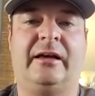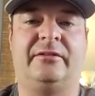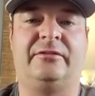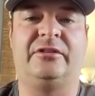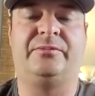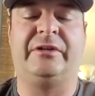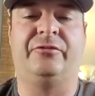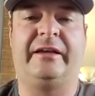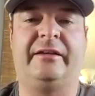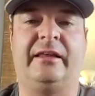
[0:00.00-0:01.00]
just being
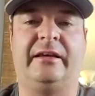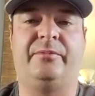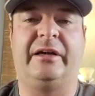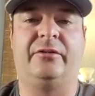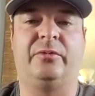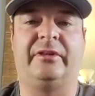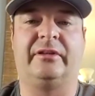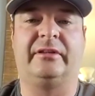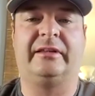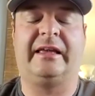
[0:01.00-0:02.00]
regulated better with
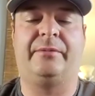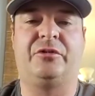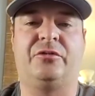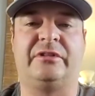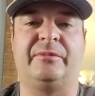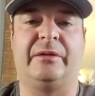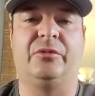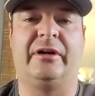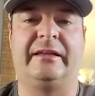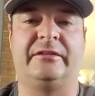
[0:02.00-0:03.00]
the chemicals in my
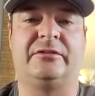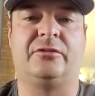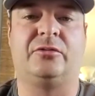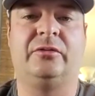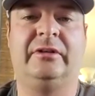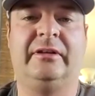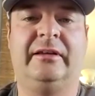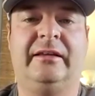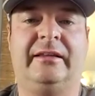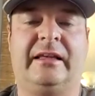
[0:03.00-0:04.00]
brain. So
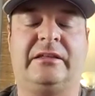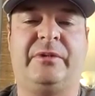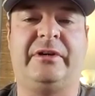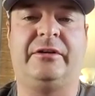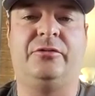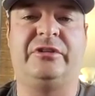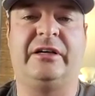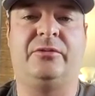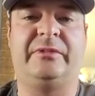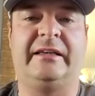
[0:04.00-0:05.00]
that's been a huge
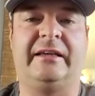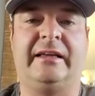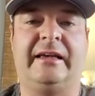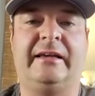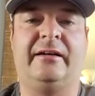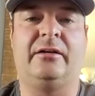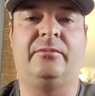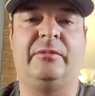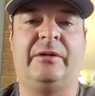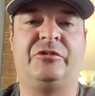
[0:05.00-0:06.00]
help day to day.
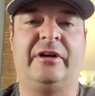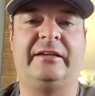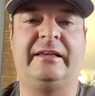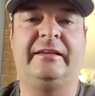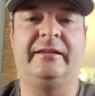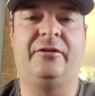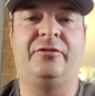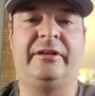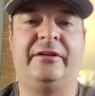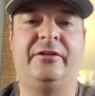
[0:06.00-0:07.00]
I'm trying to eat
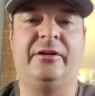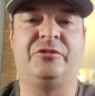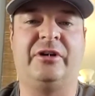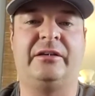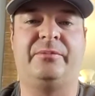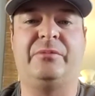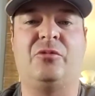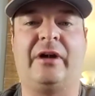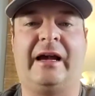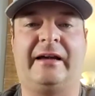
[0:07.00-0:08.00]
healthier. I'm trying to be
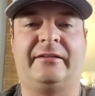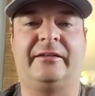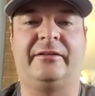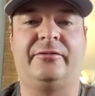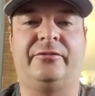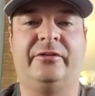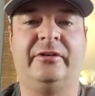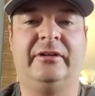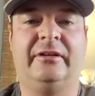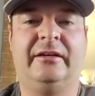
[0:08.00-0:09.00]
more active.
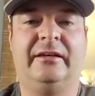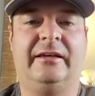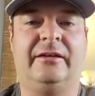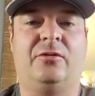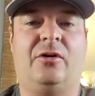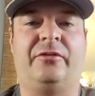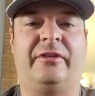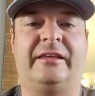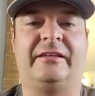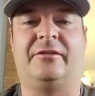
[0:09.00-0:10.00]
All the
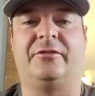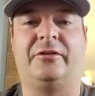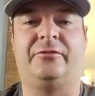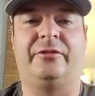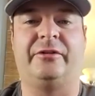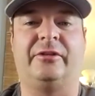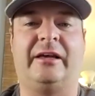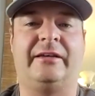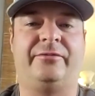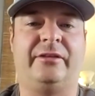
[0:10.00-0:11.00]
things that are good for your
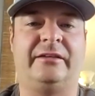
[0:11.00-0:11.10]
life.